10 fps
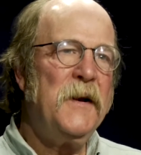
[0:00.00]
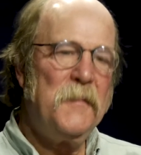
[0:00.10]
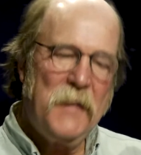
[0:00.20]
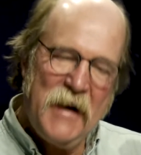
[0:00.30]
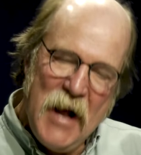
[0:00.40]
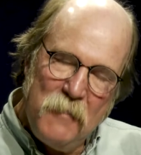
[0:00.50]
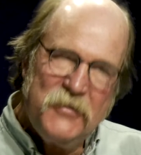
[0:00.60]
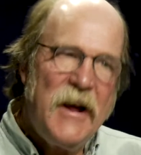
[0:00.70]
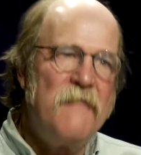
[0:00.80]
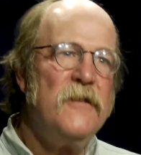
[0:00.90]
But it helps
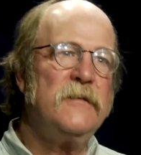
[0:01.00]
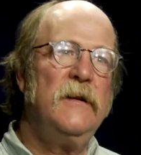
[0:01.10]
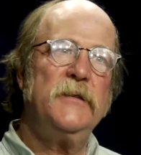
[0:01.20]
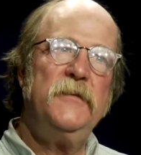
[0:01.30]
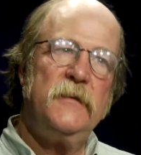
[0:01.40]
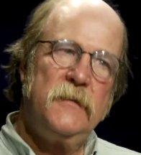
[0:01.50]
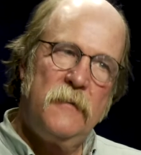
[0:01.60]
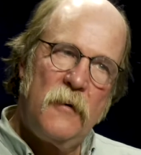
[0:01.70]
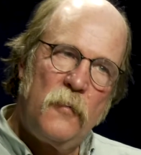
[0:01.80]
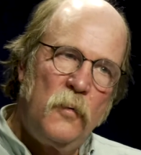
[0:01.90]
to have those listeners who
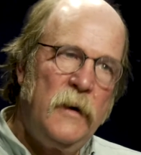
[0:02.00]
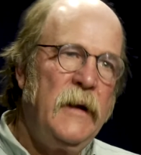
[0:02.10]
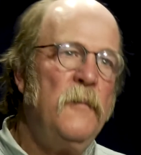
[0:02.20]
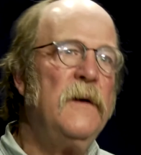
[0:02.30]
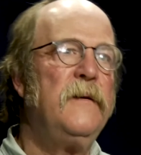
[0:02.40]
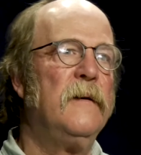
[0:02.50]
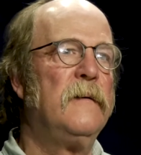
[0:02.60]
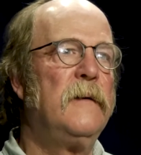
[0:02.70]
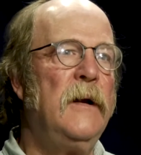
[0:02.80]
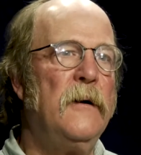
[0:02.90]
are really with you,
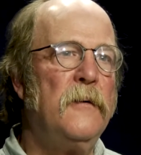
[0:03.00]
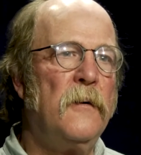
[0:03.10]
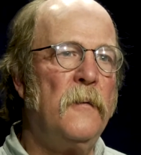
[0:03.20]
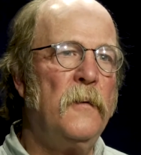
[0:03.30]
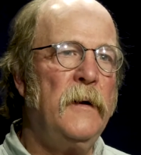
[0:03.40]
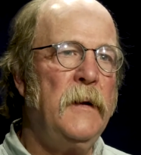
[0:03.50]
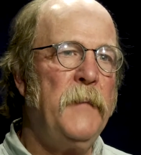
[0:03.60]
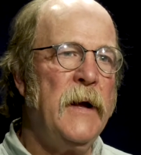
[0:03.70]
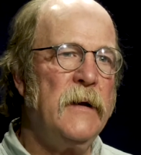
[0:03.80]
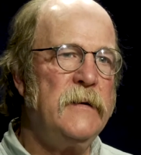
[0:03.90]
who are really
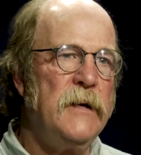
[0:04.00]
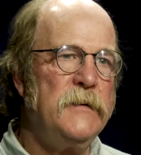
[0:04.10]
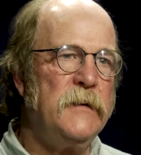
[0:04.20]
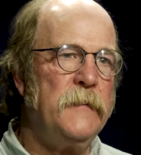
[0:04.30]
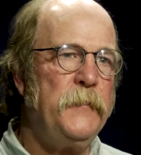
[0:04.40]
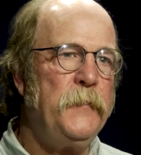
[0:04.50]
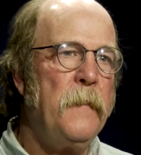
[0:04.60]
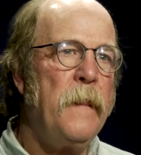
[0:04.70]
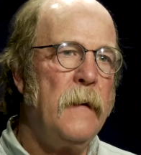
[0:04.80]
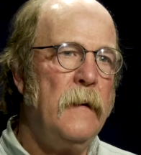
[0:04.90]
paying attention,
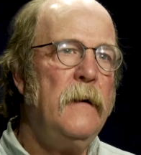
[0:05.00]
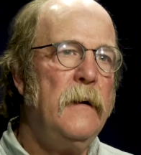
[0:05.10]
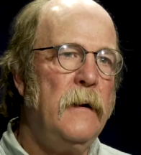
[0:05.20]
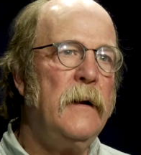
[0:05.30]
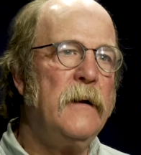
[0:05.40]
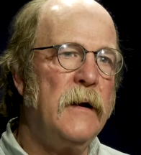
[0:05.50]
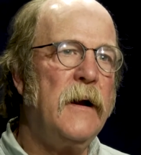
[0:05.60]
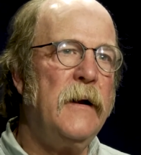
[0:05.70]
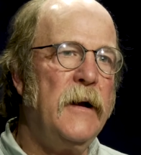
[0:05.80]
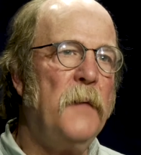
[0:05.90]
and can
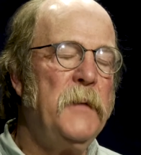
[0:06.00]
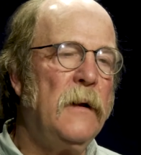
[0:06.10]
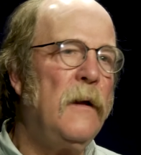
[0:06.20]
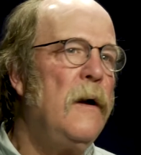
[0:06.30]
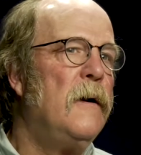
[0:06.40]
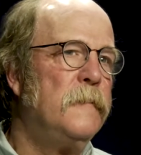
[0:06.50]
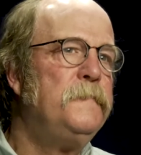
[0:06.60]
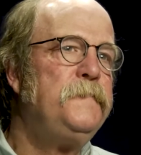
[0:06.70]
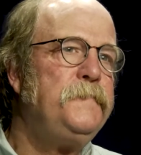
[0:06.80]
kind of help you along.